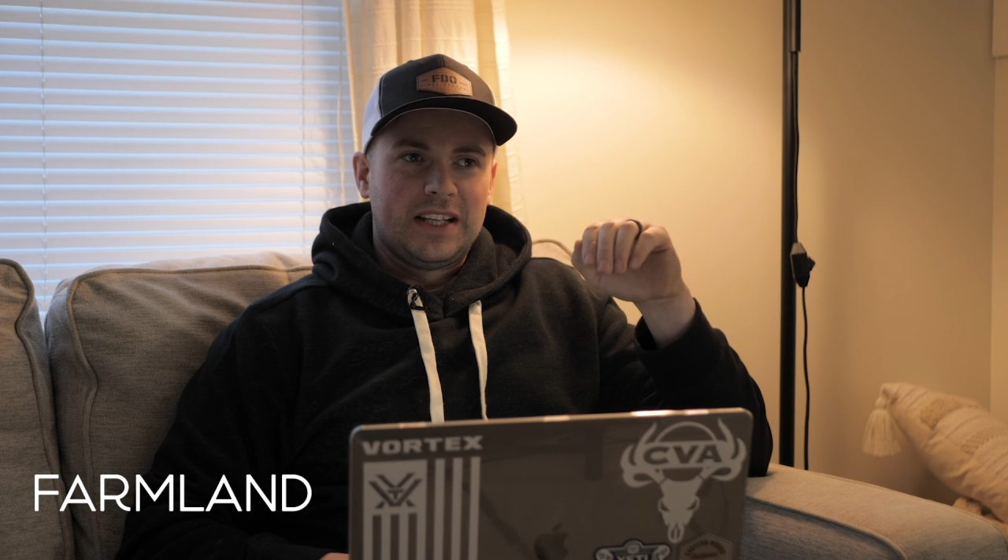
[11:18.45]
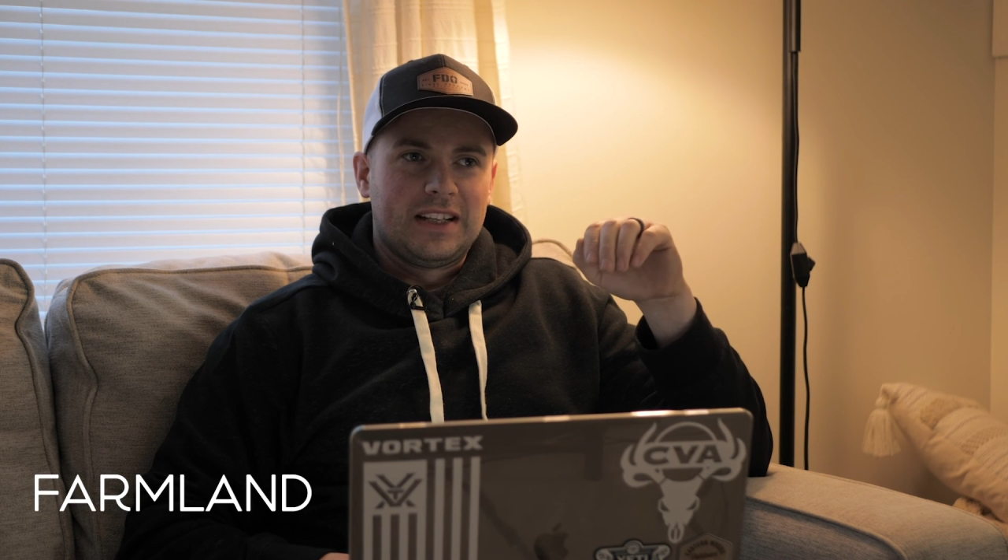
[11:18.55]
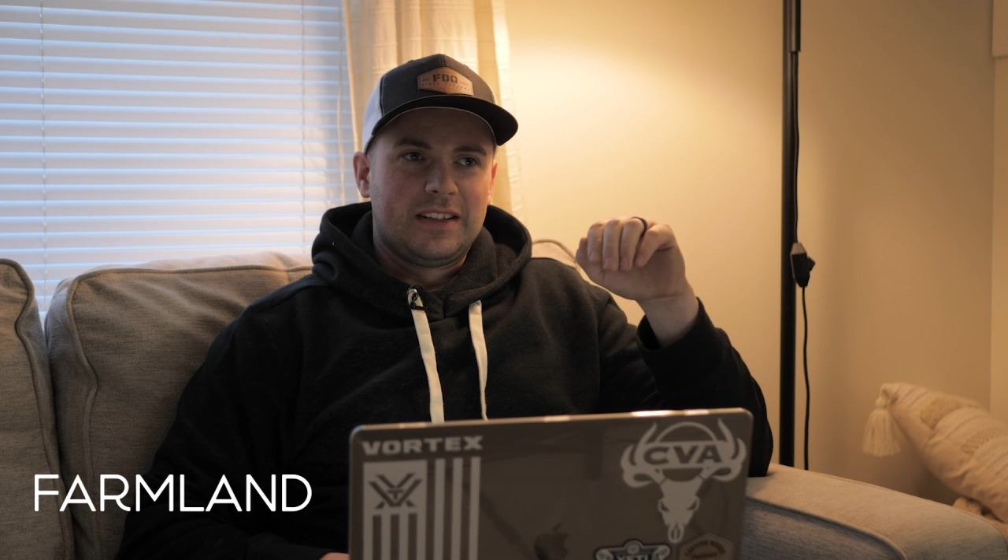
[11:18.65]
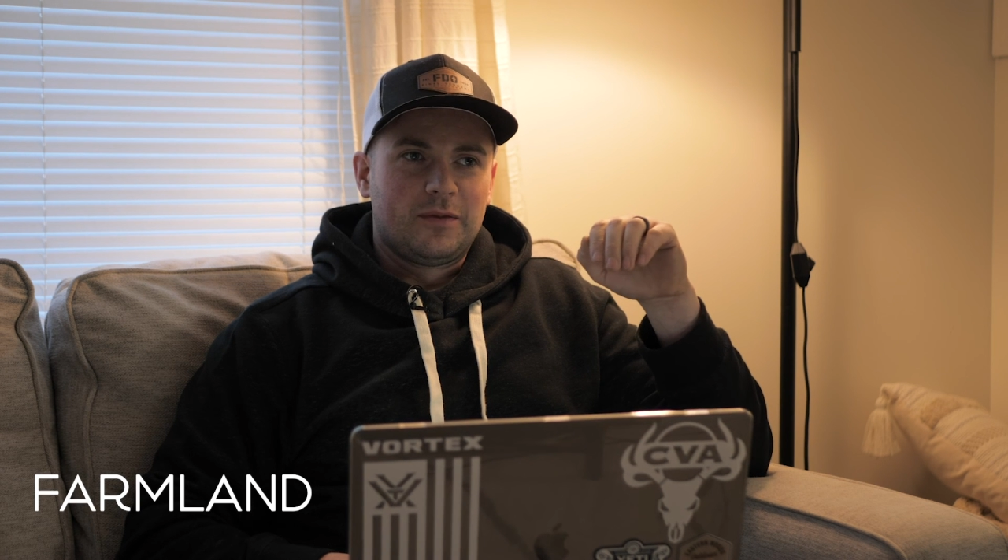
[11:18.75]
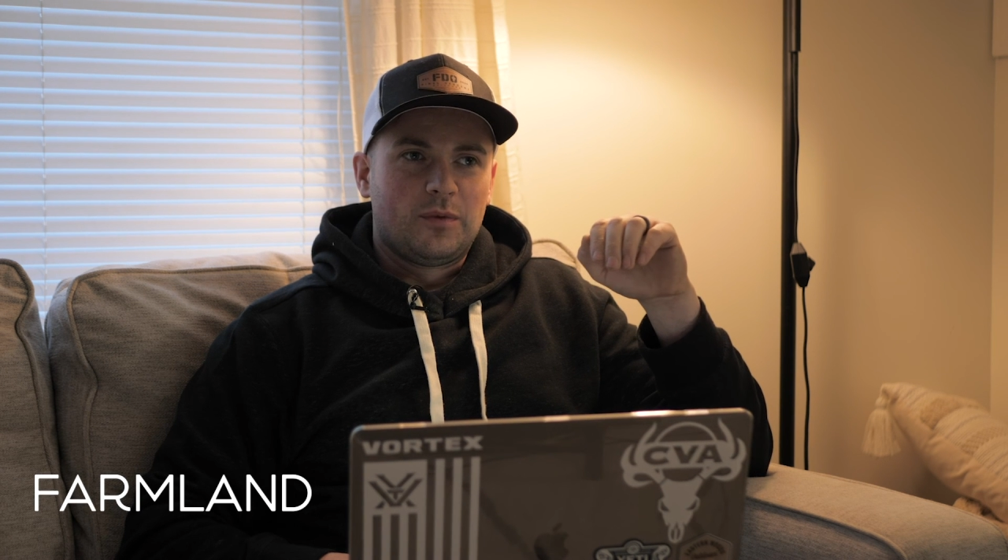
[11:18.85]

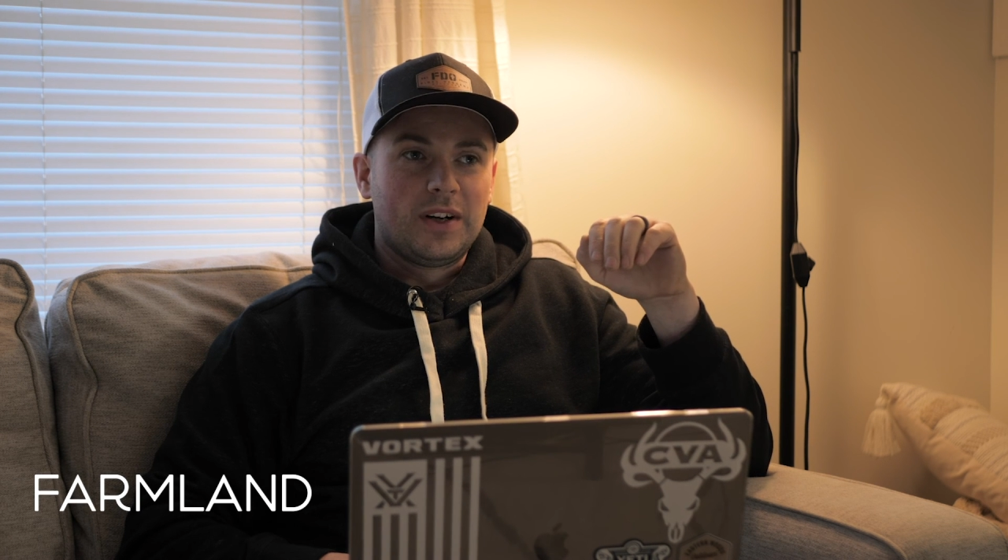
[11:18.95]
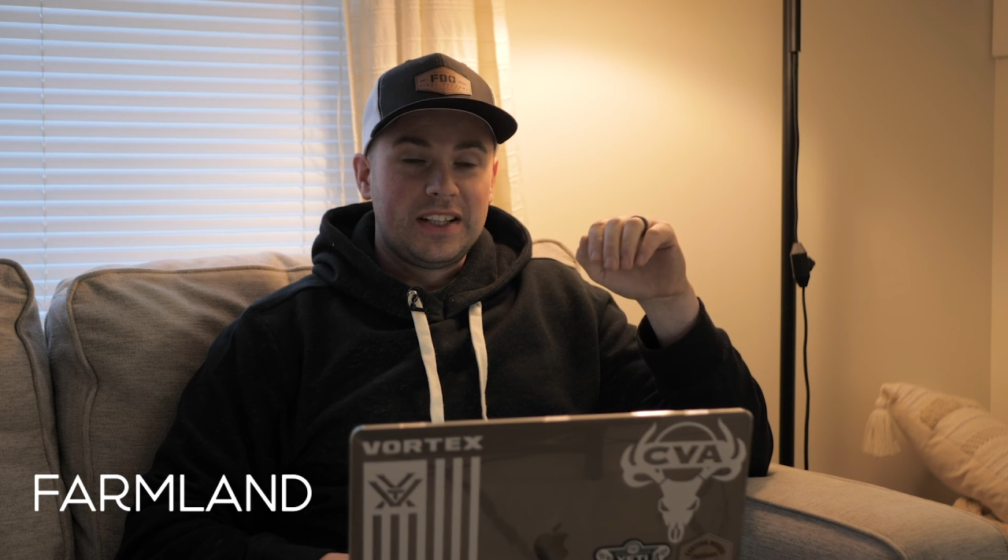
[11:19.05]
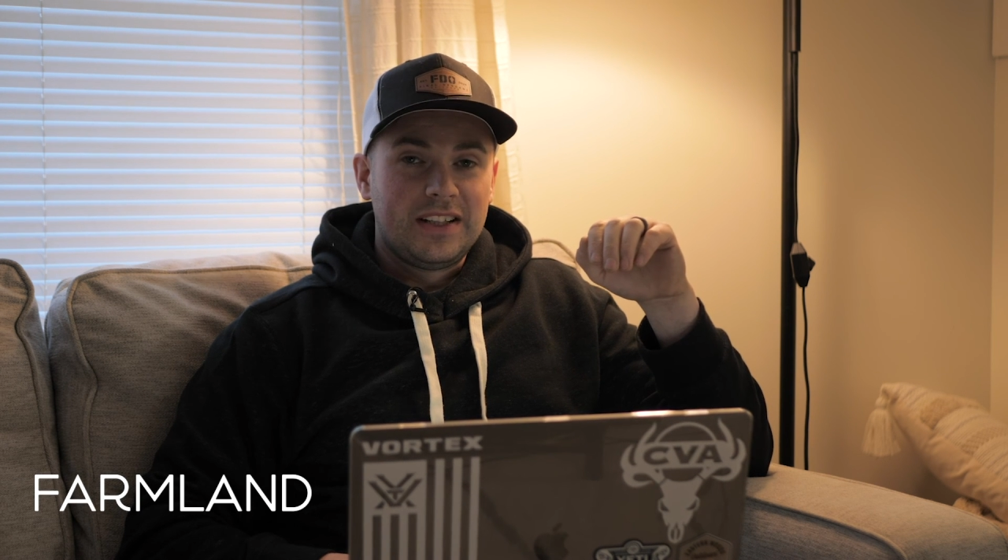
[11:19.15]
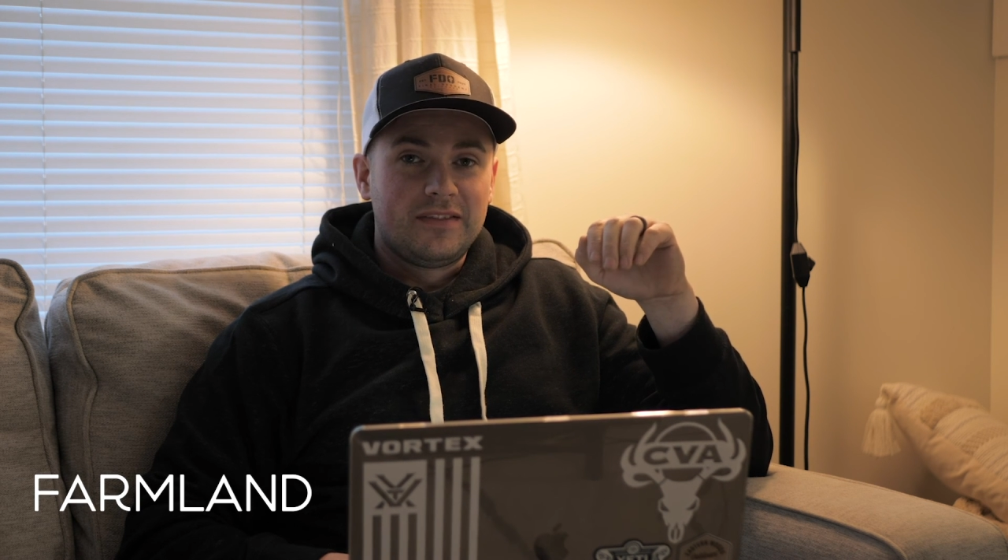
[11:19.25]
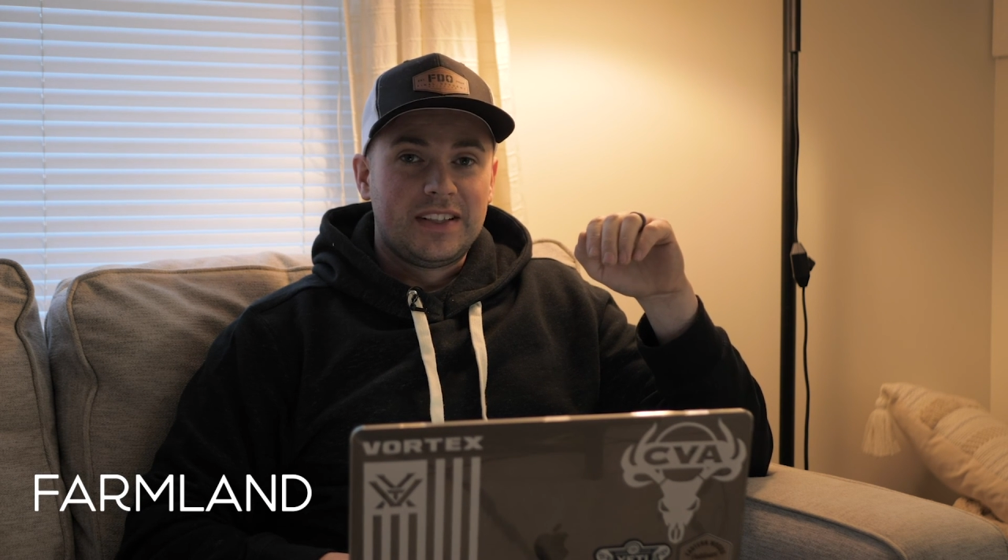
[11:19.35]
And one
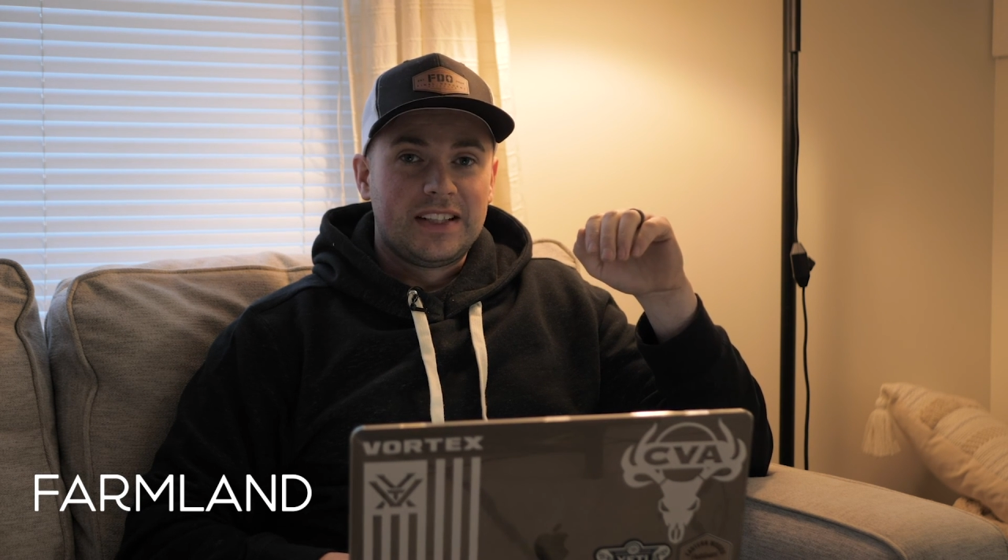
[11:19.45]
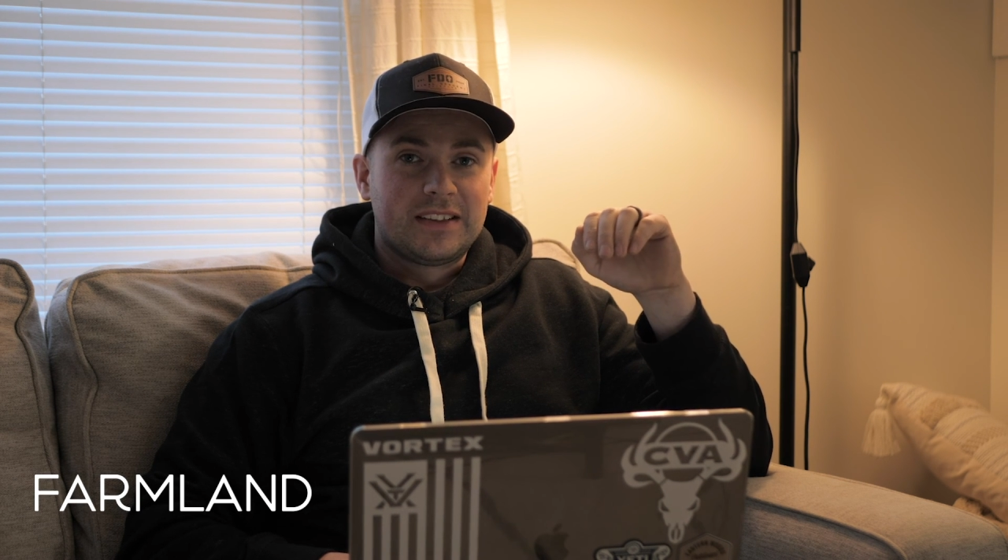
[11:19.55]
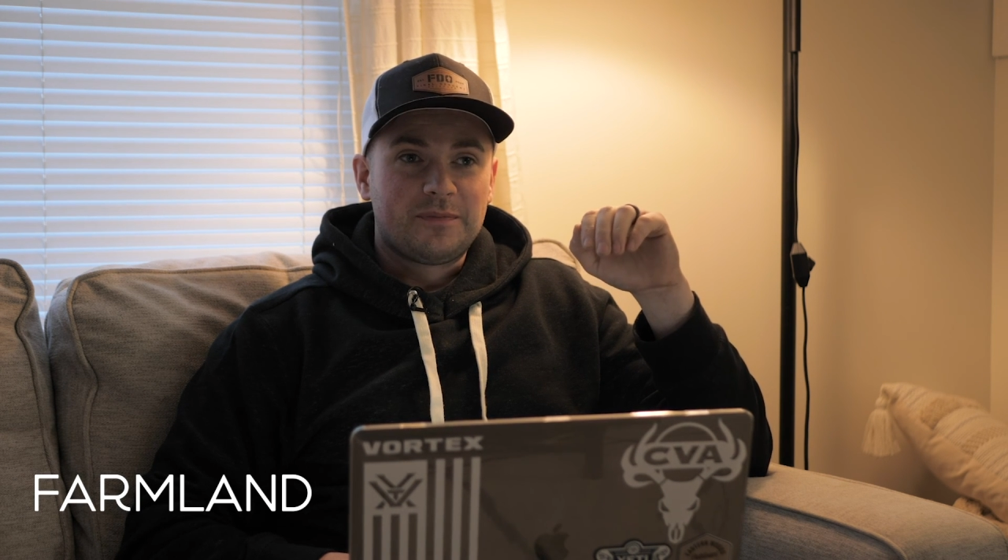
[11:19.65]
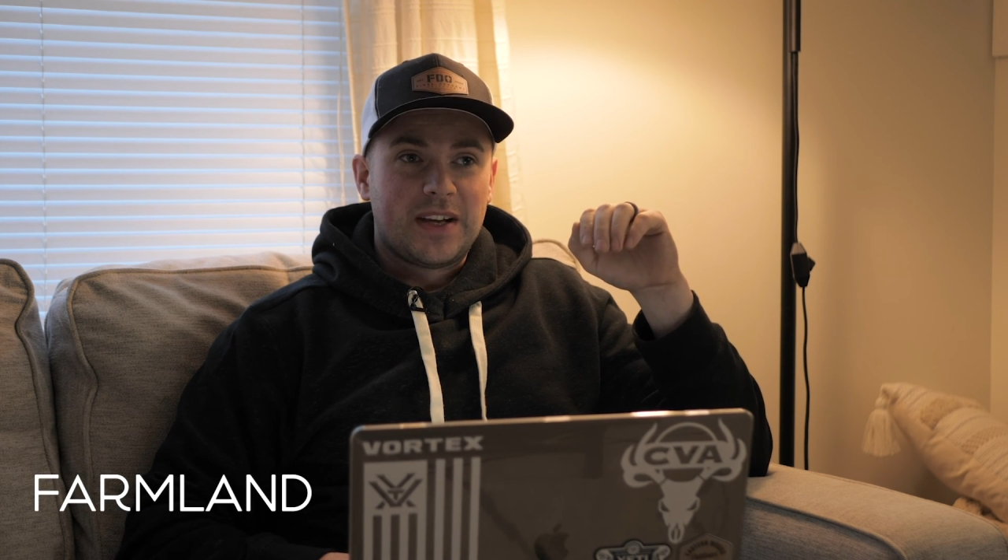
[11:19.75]
evening,